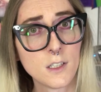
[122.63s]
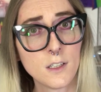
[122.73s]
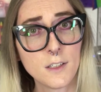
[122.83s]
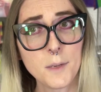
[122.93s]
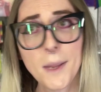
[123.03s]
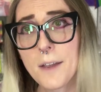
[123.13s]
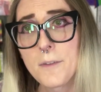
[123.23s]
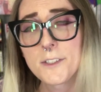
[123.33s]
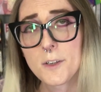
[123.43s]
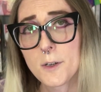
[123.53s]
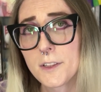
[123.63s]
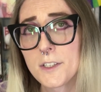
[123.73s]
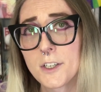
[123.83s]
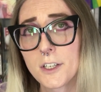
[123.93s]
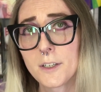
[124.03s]
You may have also heard the
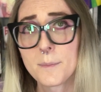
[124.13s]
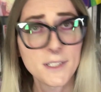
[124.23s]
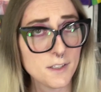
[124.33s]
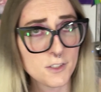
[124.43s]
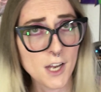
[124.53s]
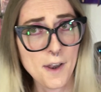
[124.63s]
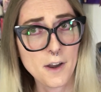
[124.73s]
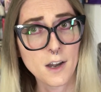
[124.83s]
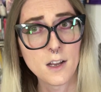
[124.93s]
term cisgender.